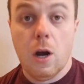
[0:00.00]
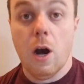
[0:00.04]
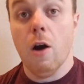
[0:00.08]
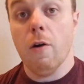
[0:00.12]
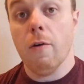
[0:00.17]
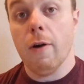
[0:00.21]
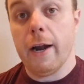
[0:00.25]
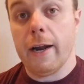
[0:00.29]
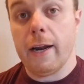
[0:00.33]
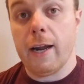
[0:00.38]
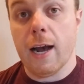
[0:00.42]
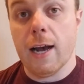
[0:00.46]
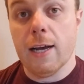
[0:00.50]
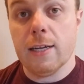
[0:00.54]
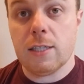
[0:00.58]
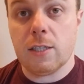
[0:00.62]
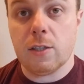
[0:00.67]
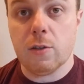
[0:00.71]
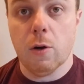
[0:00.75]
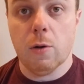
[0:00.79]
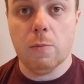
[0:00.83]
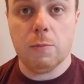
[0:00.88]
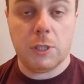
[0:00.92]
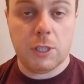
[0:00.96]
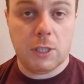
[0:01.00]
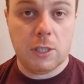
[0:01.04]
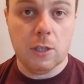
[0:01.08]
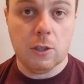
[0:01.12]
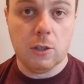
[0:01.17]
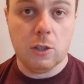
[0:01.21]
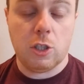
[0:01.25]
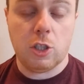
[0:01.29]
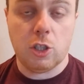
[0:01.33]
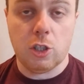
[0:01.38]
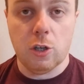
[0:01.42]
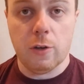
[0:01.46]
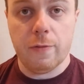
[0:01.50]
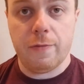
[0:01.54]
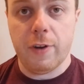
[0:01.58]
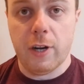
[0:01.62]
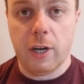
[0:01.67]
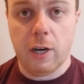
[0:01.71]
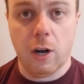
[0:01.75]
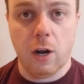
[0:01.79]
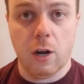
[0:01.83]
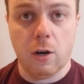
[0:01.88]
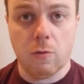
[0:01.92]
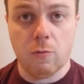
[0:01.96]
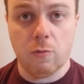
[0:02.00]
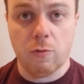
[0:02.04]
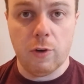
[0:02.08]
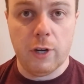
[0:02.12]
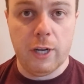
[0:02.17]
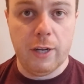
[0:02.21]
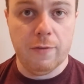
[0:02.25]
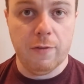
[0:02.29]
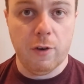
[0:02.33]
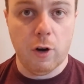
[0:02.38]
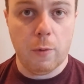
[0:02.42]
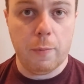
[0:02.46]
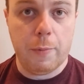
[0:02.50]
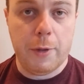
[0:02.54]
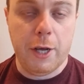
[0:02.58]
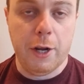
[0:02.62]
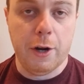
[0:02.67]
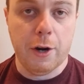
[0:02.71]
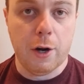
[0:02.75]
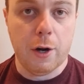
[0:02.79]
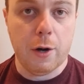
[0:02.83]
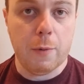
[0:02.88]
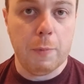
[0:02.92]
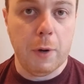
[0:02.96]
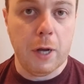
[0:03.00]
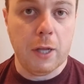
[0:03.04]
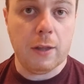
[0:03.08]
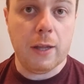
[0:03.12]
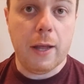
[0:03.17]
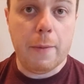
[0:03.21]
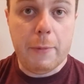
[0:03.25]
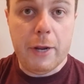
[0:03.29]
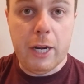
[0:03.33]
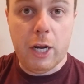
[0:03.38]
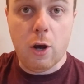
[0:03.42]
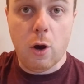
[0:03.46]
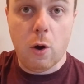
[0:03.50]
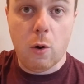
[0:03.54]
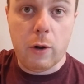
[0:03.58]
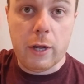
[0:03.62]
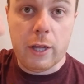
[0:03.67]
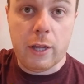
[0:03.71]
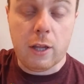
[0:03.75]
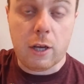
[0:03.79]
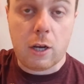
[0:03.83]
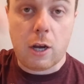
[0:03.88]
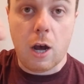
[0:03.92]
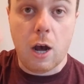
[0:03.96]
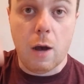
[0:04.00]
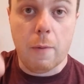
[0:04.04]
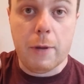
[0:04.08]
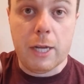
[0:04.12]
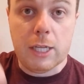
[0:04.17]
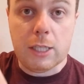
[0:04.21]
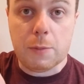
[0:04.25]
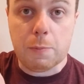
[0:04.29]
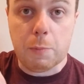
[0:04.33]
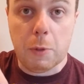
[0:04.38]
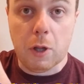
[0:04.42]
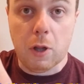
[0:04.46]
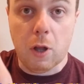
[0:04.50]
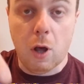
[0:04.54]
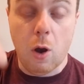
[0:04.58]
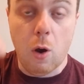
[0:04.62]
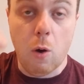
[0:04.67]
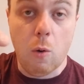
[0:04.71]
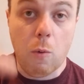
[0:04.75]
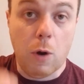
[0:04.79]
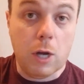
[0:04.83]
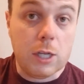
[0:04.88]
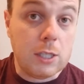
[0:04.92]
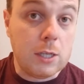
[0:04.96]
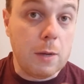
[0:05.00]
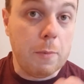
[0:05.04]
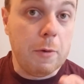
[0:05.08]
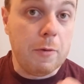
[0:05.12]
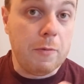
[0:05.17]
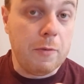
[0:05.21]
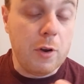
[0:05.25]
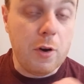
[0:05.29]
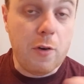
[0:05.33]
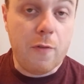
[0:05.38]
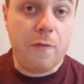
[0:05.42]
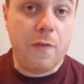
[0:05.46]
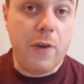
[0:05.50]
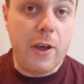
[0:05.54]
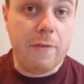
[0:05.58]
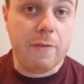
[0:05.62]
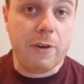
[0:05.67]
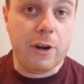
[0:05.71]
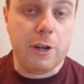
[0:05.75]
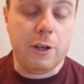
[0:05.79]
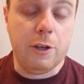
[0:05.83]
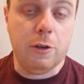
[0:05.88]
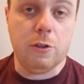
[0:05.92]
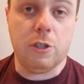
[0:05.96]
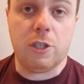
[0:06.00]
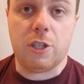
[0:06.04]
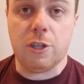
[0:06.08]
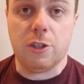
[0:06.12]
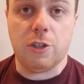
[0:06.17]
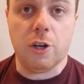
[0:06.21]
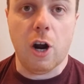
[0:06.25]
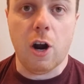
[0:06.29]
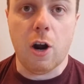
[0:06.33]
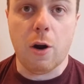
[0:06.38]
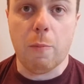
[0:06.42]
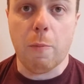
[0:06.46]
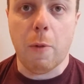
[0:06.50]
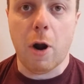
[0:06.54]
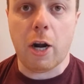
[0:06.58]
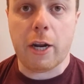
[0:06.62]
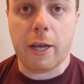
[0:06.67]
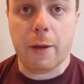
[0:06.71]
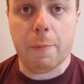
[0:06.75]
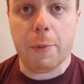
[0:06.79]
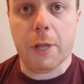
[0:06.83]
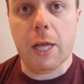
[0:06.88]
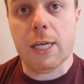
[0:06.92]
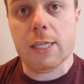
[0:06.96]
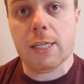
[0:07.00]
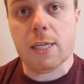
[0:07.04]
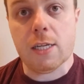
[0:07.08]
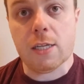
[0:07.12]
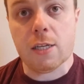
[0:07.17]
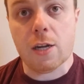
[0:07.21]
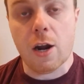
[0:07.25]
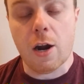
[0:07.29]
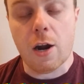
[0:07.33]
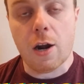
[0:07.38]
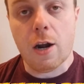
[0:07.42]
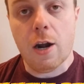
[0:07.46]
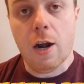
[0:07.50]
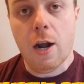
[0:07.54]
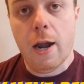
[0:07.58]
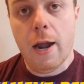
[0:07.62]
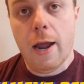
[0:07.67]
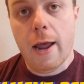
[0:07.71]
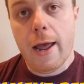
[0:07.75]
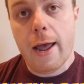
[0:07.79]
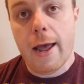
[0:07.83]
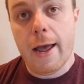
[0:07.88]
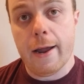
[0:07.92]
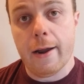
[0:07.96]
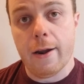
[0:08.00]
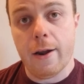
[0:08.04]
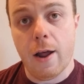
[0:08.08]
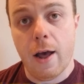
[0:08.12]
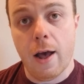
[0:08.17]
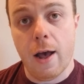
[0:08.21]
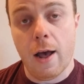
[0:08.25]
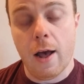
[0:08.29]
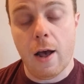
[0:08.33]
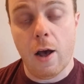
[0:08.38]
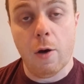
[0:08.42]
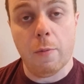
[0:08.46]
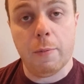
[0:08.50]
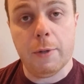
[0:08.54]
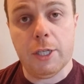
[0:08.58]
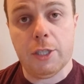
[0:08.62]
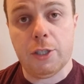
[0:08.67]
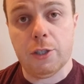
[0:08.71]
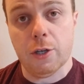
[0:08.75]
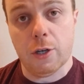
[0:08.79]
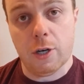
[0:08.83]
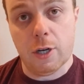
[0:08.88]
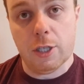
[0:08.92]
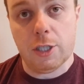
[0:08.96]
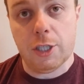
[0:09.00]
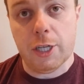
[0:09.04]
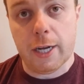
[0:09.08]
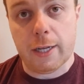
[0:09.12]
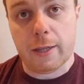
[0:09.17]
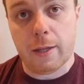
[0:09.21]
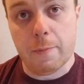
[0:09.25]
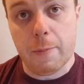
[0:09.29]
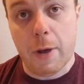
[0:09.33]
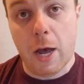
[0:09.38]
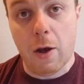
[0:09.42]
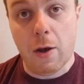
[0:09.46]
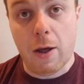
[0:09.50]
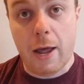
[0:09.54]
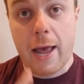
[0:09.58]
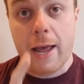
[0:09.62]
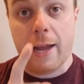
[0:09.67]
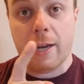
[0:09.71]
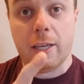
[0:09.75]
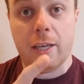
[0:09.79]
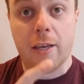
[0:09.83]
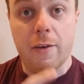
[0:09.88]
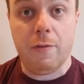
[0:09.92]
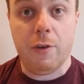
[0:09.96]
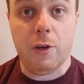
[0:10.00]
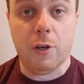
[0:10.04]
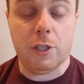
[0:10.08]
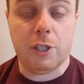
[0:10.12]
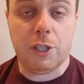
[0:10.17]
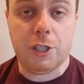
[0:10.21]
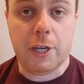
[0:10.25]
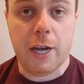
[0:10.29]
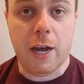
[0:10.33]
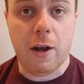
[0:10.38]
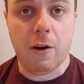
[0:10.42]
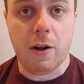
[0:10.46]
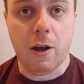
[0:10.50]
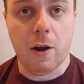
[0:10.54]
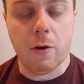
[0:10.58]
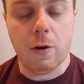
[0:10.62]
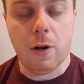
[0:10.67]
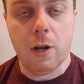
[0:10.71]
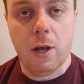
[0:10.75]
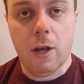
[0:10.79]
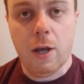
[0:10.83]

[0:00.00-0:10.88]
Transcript: Alright guys, so I'm still surfing on Reverb here, but let me know in the comments below what some of your favorite used guitar marketplaces are, and I'll be sure to check them out and give you a shout out.